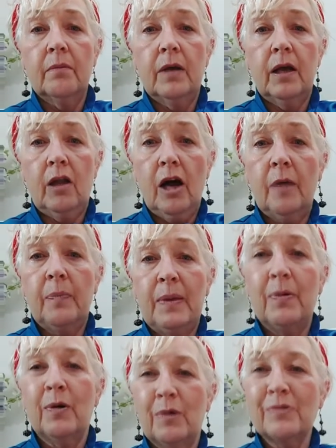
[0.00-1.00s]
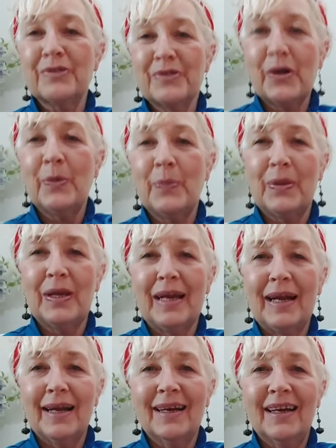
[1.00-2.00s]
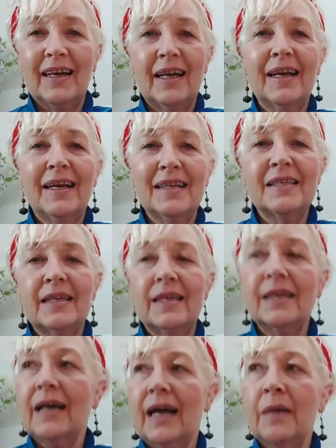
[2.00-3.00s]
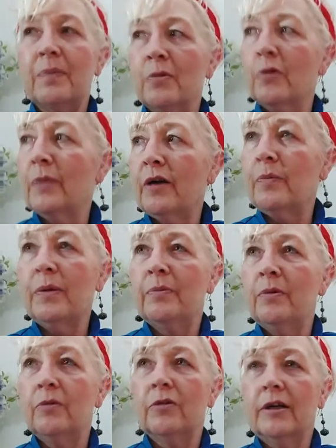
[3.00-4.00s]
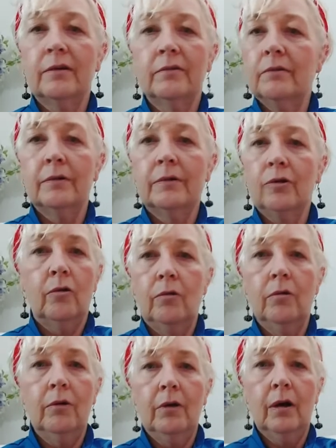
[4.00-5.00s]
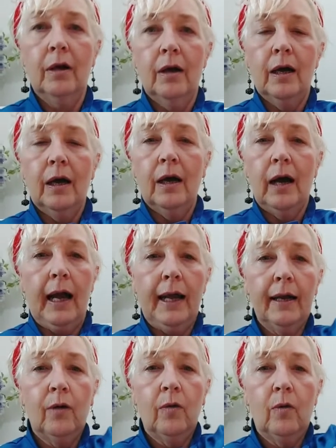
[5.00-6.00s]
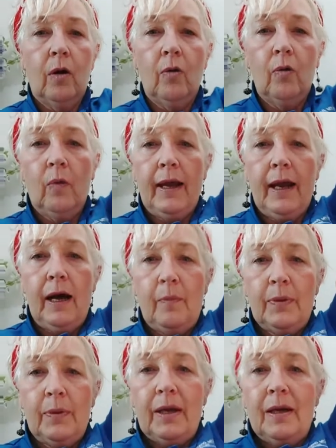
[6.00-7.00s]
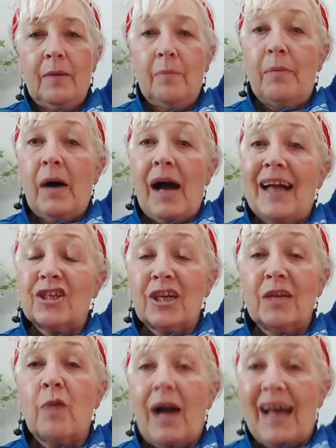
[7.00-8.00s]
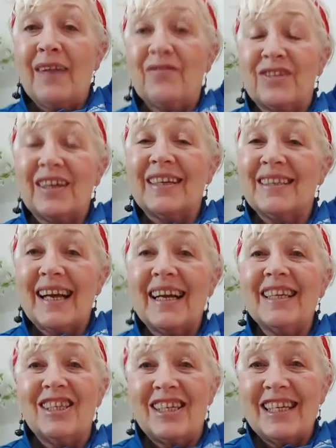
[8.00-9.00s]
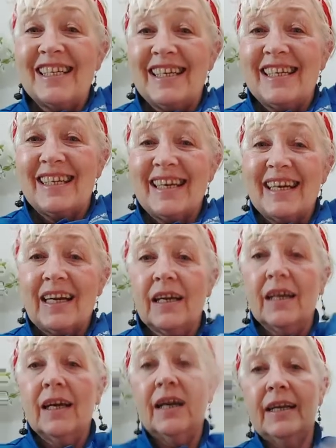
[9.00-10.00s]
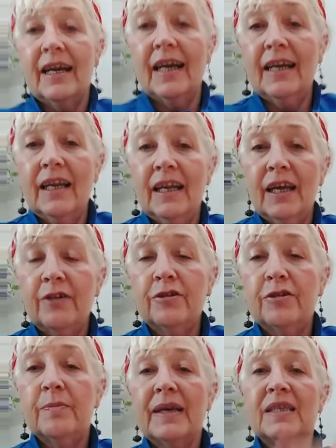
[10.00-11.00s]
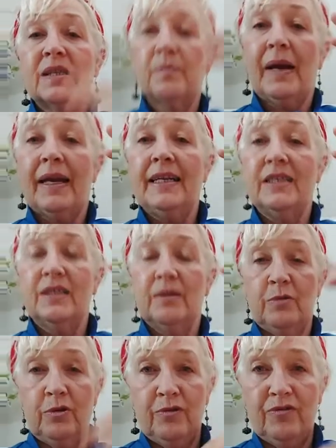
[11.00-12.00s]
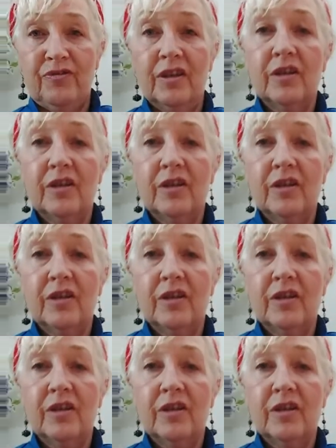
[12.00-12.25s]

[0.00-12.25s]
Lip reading: a lot of people will stop there. And I can see the hypermobile people going, no, I can go all the way up. But actually what I've done is I cheated there and I allowed my spine to move